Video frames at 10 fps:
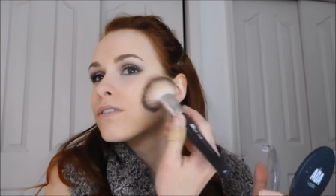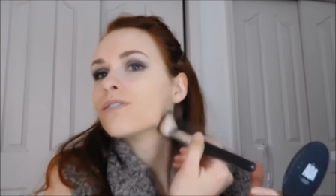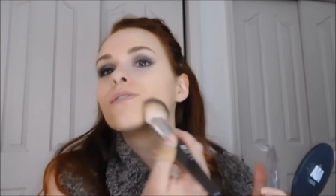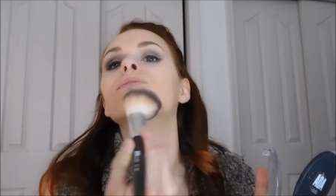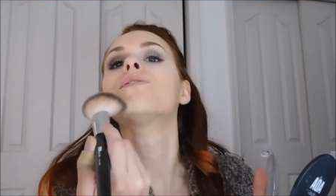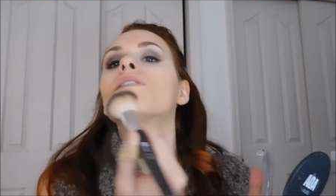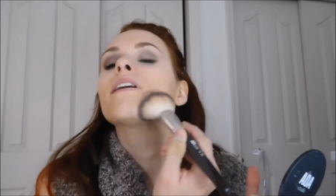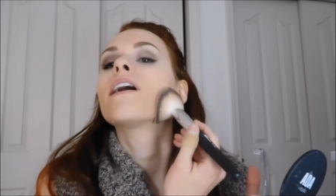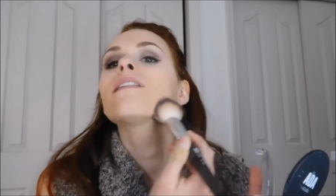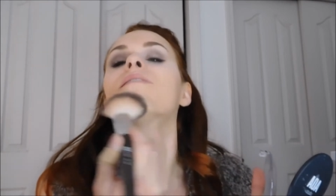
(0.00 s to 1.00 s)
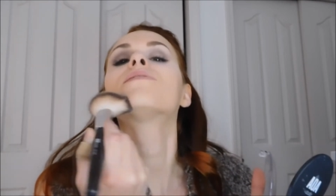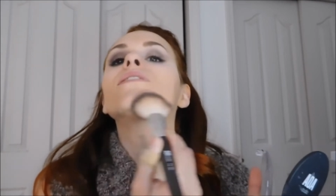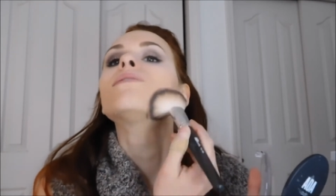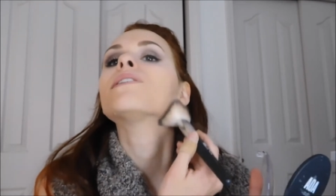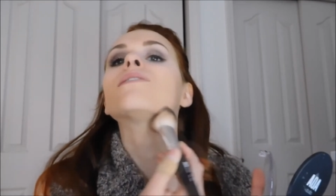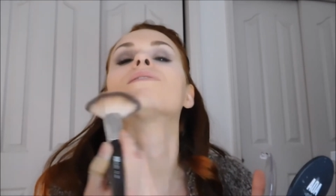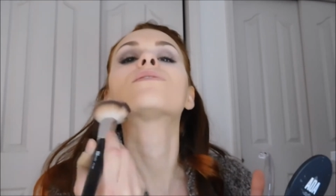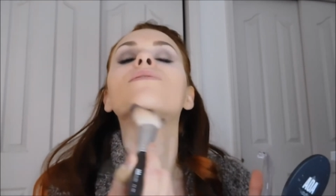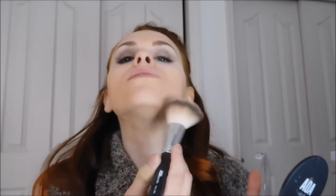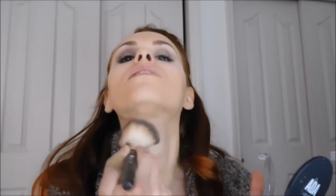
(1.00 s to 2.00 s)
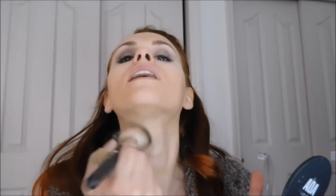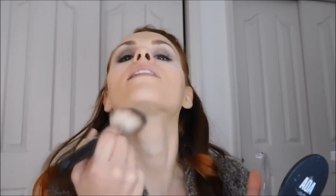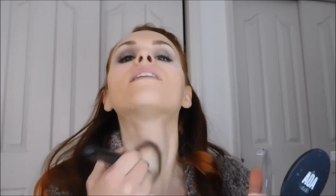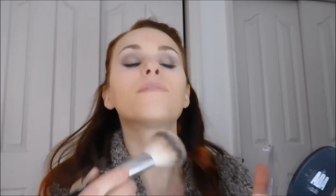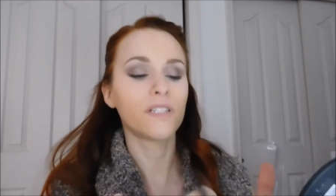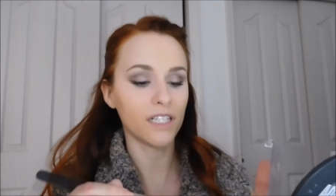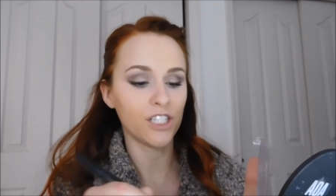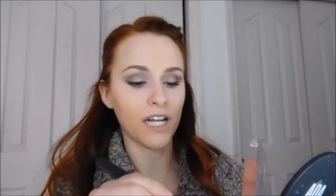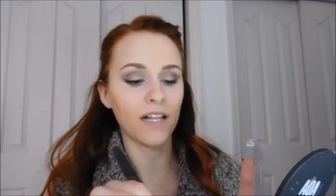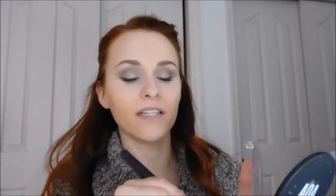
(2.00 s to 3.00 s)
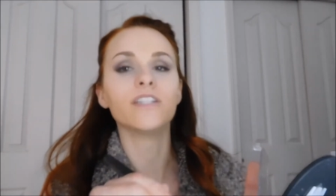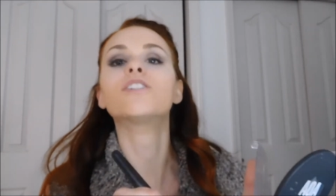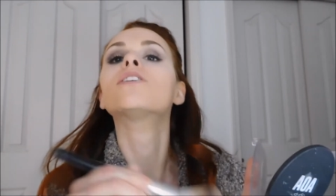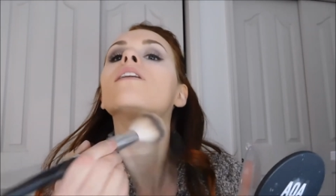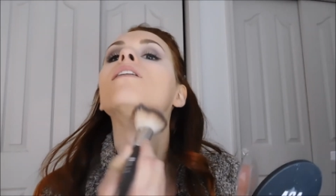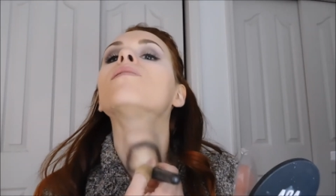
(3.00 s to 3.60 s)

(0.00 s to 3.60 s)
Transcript: school. I loved going to school. I loved the challenge.